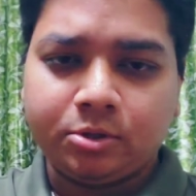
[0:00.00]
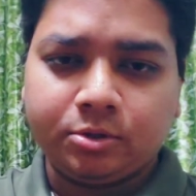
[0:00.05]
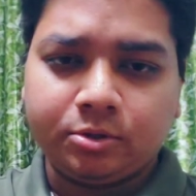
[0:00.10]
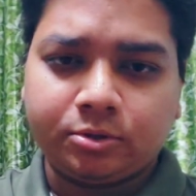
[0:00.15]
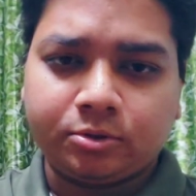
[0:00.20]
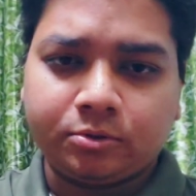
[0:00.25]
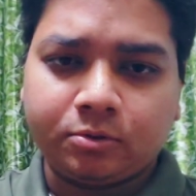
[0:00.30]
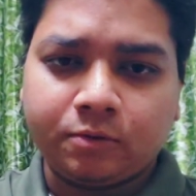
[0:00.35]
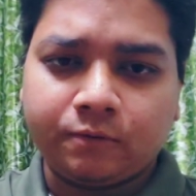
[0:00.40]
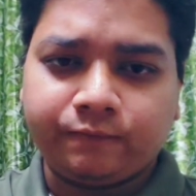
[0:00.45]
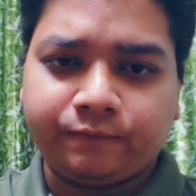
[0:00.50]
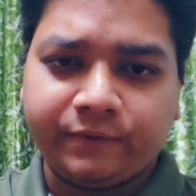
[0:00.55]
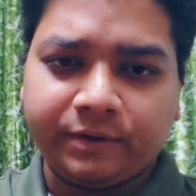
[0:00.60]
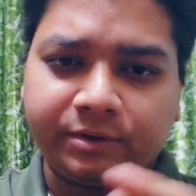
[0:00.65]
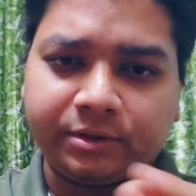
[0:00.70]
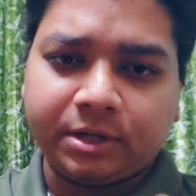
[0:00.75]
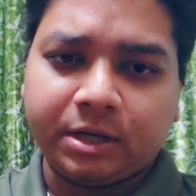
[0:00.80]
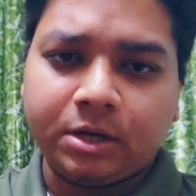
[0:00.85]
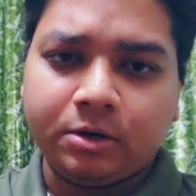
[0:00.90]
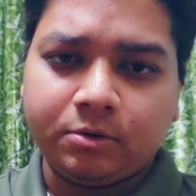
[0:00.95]
So
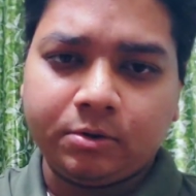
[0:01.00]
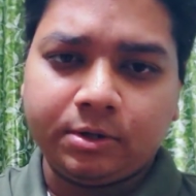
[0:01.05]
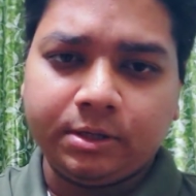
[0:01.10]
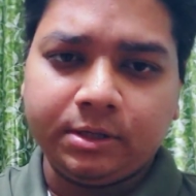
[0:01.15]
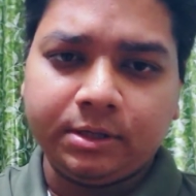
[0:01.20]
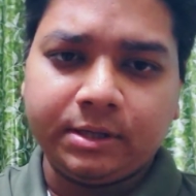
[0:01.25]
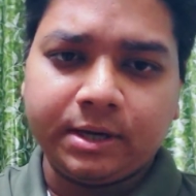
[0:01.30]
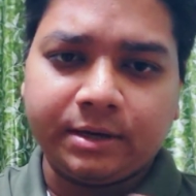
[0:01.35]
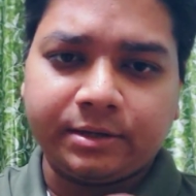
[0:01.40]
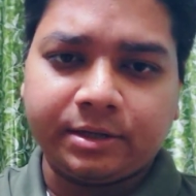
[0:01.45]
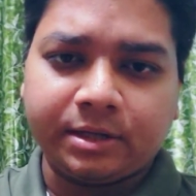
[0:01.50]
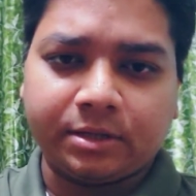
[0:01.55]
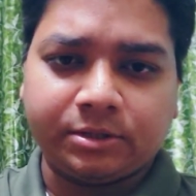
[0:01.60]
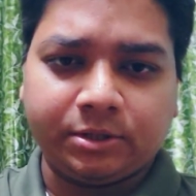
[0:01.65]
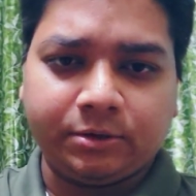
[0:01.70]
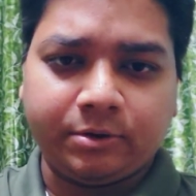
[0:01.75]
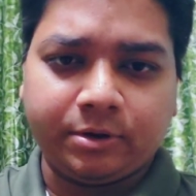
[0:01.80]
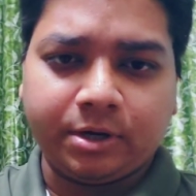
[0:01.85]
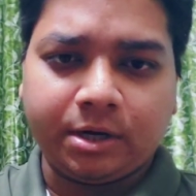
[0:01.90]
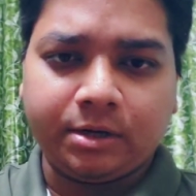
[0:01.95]
fixed LOD gets
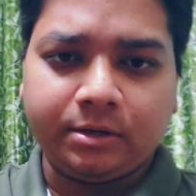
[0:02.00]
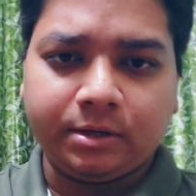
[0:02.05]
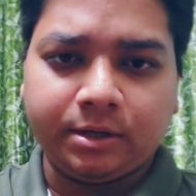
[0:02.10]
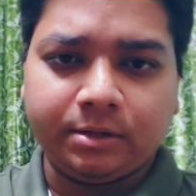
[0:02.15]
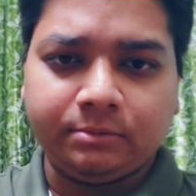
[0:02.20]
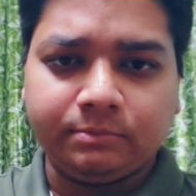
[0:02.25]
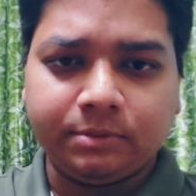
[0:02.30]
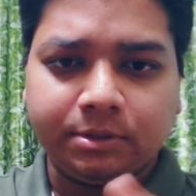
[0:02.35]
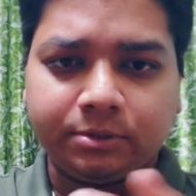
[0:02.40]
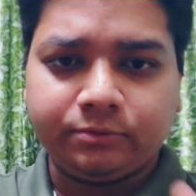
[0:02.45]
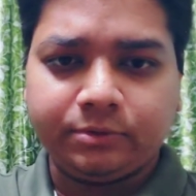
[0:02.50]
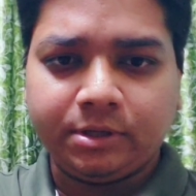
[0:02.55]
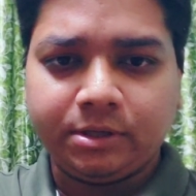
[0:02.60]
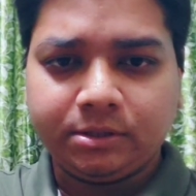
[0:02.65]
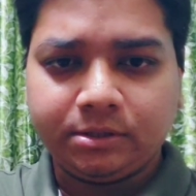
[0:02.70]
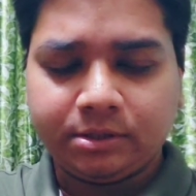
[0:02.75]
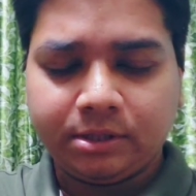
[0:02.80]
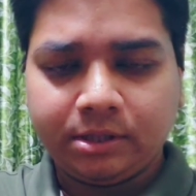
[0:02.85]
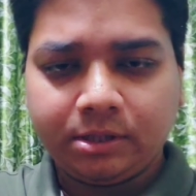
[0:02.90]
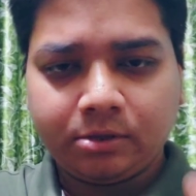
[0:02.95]
executed in
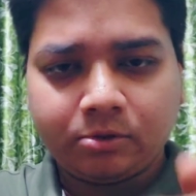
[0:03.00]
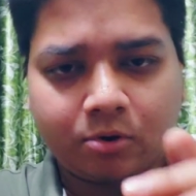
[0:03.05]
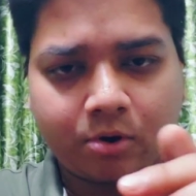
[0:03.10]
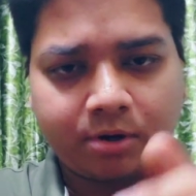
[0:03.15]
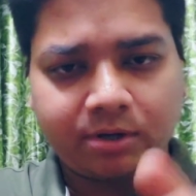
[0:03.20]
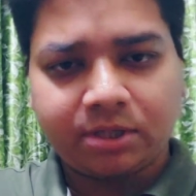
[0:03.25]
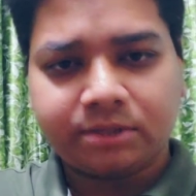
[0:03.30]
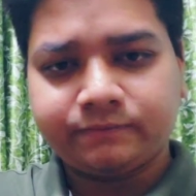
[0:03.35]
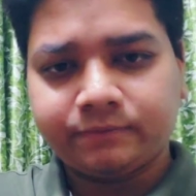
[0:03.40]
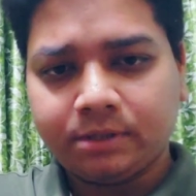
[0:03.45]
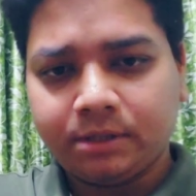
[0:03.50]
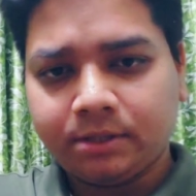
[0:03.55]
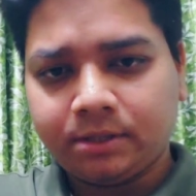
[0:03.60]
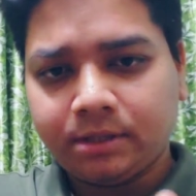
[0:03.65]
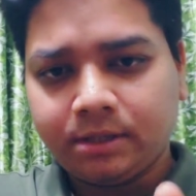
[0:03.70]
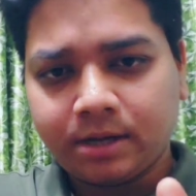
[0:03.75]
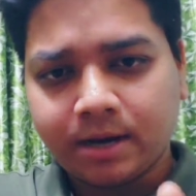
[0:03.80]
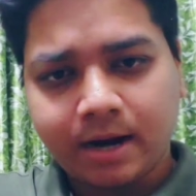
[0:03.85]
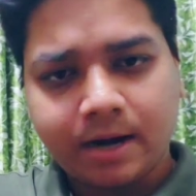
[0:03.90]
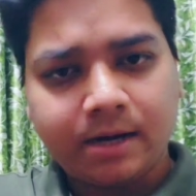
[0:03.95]
between the context
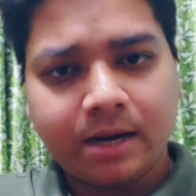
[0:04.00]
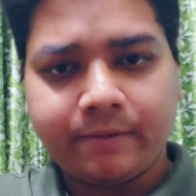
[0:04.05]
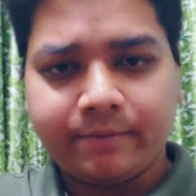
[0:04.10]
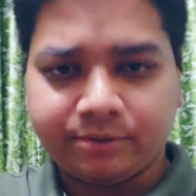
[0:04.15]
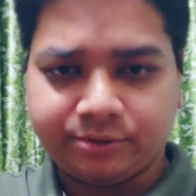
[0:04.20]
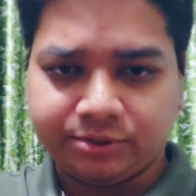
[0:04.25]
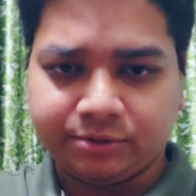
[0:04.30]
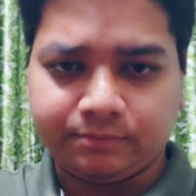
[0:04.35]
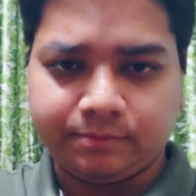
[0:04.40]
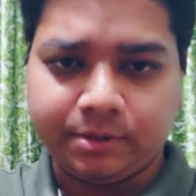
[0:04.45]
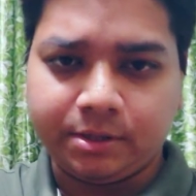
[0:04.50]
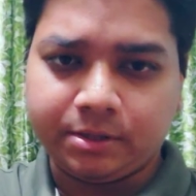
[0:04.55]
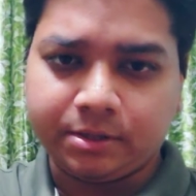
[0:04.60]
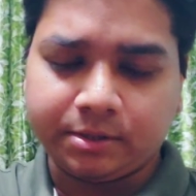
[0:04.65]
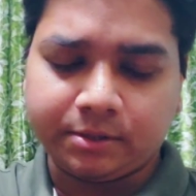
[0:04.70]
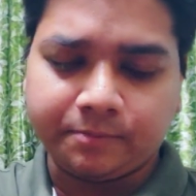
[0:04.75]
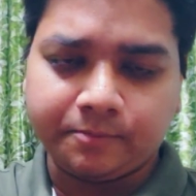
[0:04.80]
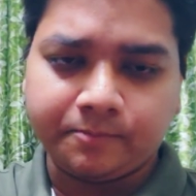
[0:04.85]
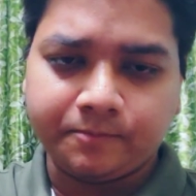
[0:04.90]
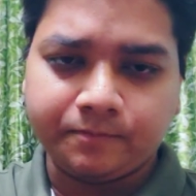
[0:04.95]
filter and dimension
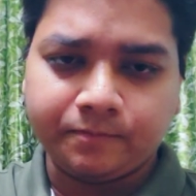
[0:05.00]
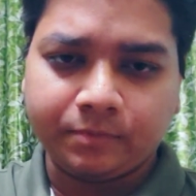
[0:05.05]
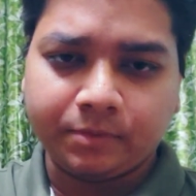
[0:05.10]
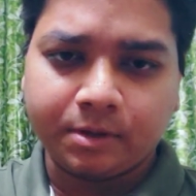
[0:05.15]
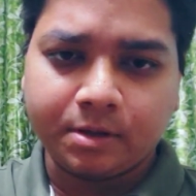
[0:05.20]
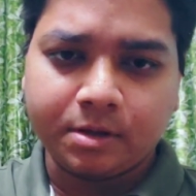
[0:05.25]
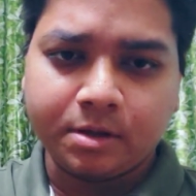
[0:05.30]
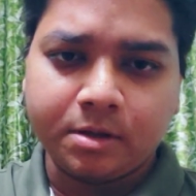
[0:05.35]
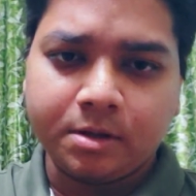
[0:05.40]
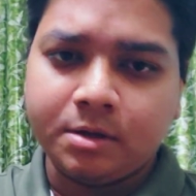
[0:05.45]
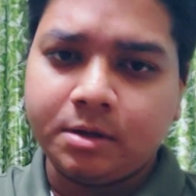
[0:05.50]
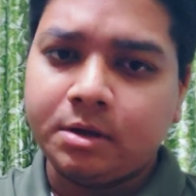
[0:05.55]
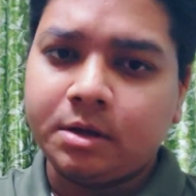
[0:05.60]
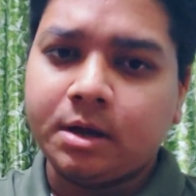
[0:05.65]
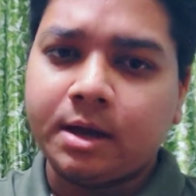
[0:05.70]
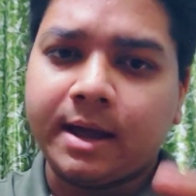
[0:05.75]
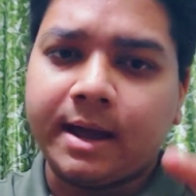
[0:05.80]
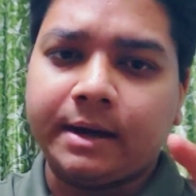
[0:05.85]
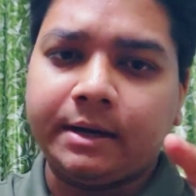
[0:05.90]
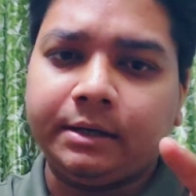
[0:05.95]
filter,
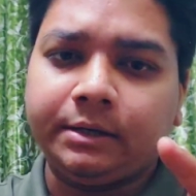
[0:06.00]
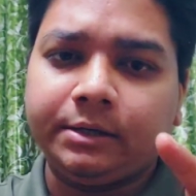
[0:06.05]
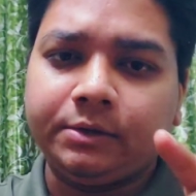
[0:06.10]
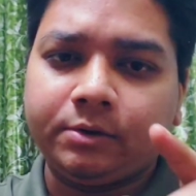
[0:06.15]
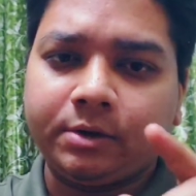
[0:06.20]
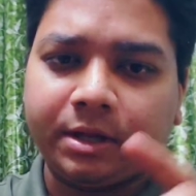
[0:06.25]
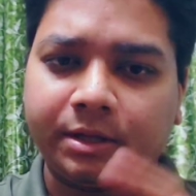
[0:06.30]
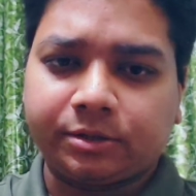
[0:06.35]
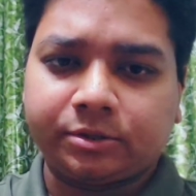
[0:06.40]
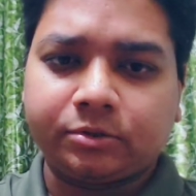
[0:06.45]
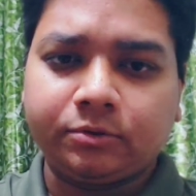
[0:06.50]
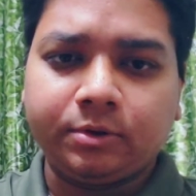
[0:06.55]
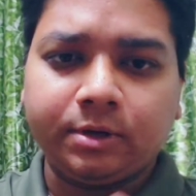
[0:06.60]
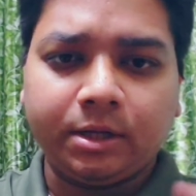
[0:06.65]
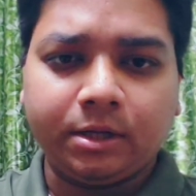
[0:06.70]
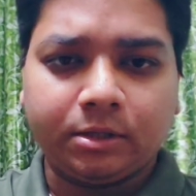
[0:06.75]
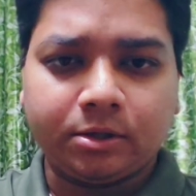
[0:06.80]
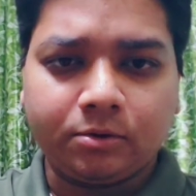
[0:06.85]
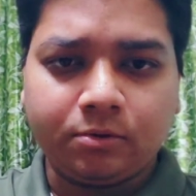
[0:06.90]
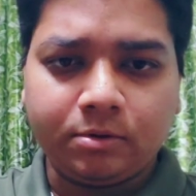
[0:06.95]
and your exclude
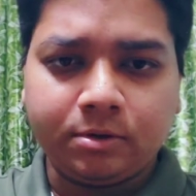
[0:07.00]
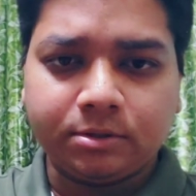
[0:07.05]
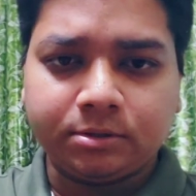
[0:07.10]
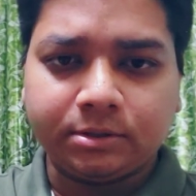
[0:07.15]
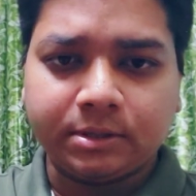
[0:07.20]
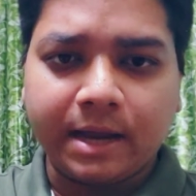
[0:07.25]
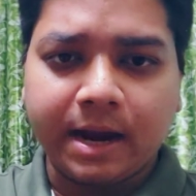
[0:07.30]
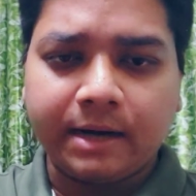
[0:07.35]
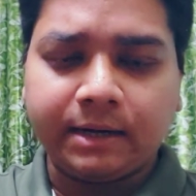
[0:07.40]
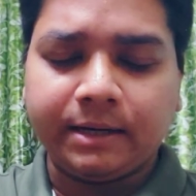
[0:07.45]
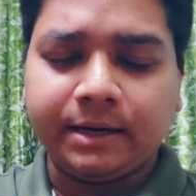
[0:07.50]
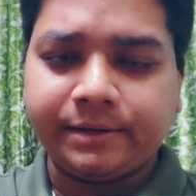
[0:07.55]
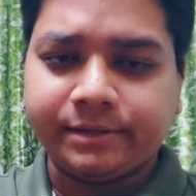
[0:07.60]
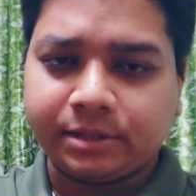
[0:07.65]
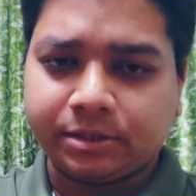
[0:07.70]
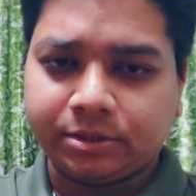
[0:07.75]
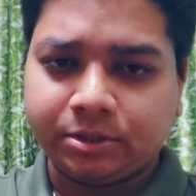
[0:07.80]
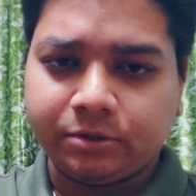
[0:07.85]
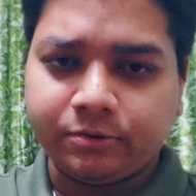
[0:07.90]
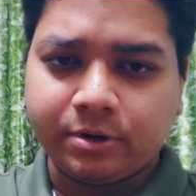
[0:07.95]
include that gets
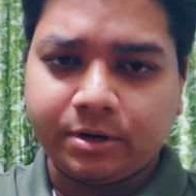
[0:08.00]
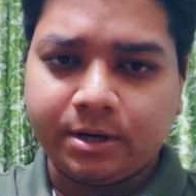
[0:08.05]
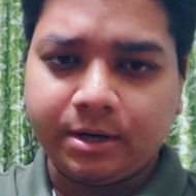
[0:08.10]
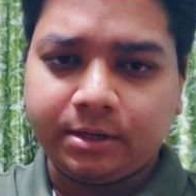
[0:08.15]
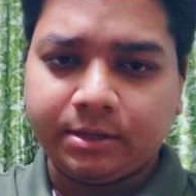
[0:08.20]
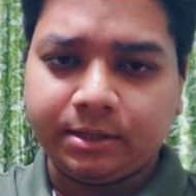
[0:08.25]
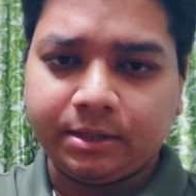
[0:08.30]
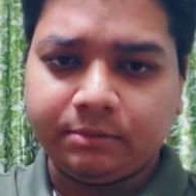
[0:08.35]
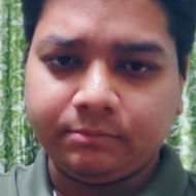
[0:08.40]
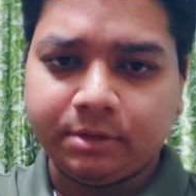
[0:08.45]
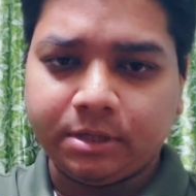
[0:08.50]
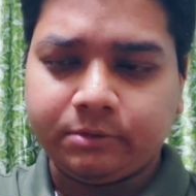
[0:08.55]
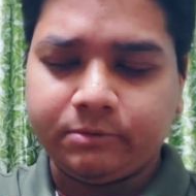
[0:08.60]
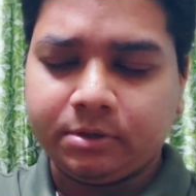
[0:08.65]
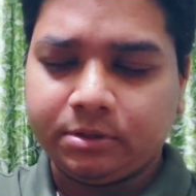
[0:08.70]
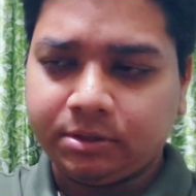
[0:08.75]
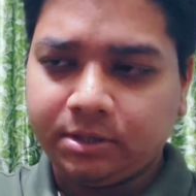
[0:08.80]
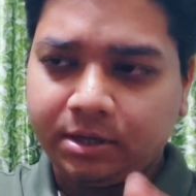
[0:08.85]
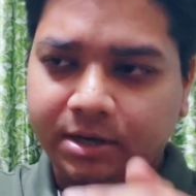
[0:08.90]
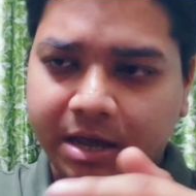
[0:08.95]
executed in
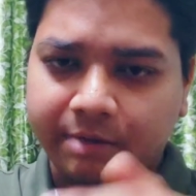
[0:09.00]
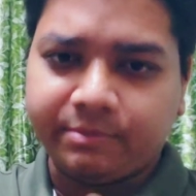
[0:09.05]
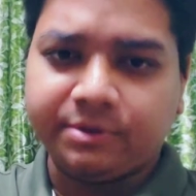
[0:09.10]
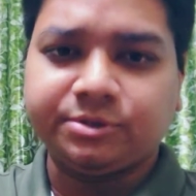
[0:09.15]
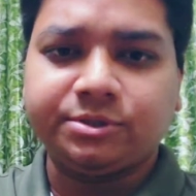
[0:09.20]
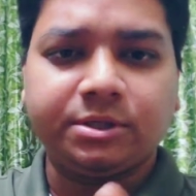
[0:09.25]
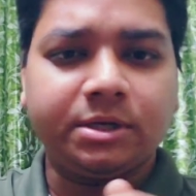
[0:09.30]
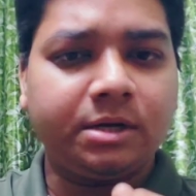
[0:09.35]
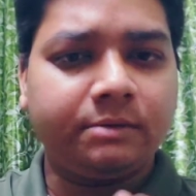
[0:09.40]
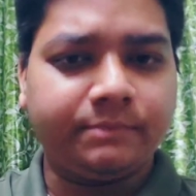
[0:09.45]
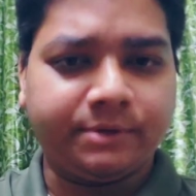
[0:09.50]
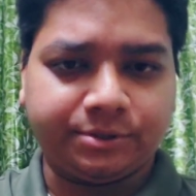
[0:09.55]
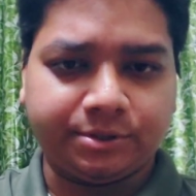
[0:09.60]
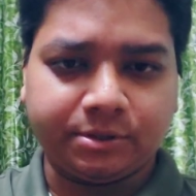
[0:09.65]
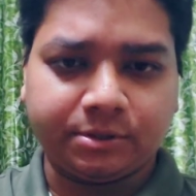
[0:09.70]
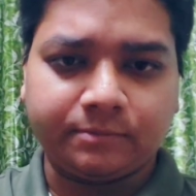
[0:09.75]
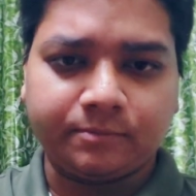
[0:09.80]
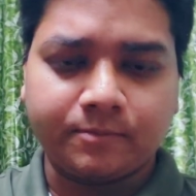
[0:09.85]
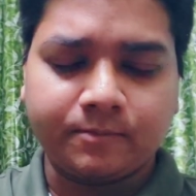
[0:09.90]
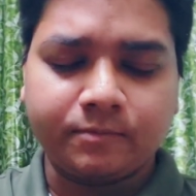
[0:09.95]
between the dimension and measure.